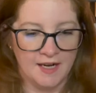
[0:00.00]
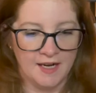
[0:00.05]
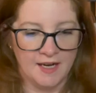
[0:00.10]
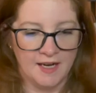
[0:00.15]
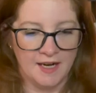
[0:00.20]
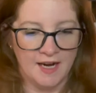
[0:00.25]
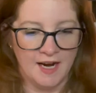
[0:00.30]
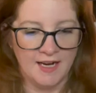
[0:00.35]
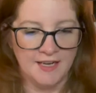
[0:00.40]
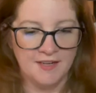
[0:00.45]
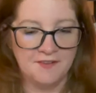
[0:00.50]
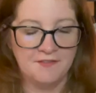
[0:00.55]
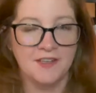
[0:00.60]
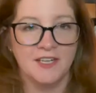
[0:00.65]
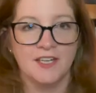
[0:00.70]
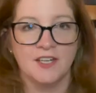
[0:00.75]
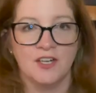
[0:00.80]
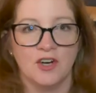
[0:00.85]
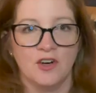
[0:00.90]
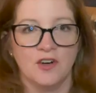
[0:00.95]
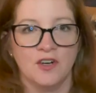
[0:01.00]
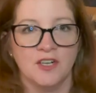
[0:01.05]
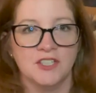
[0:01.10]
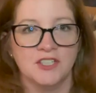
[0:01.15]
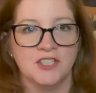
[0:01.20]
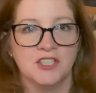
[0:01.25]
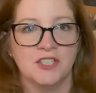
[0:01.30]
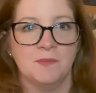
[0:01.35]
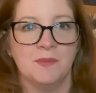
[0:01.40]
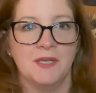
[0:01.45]
kind of
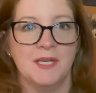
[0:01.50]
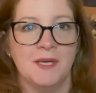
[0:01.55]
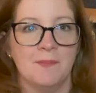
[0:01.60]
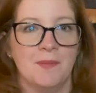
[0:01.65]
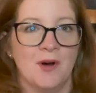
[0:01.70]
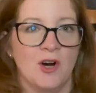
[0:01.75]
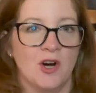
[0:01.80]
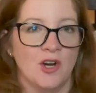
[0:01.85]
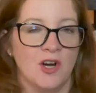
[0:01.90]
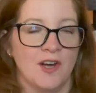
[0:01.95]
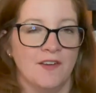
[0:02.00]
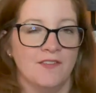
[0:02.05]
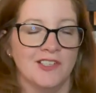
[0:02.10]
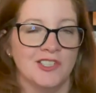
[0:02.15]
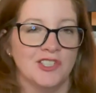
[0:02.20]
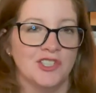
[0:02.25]
encouraged to be a part of the